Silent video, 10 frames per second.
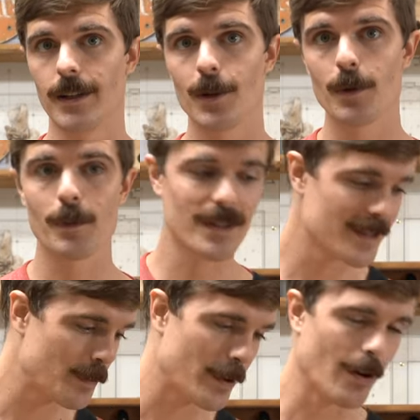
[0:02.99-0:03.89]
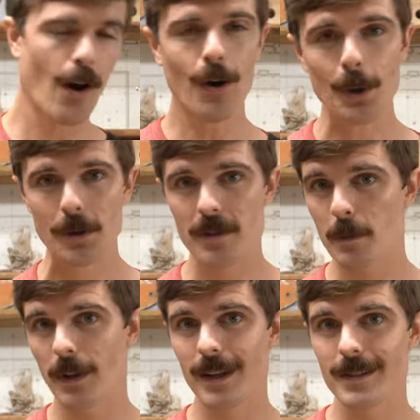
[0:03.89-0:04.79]
You would be slipping all over the
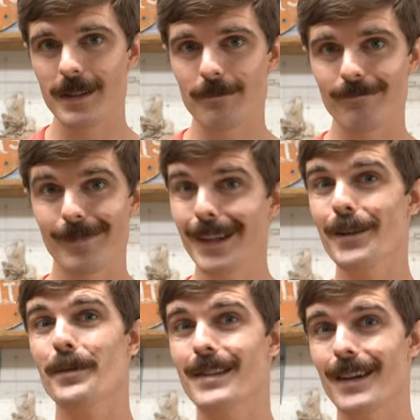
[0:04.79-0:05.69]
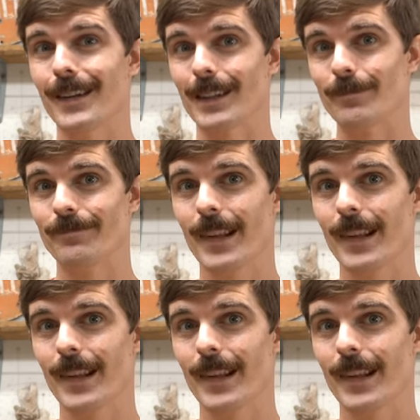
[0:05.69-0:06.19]
place and you would suck.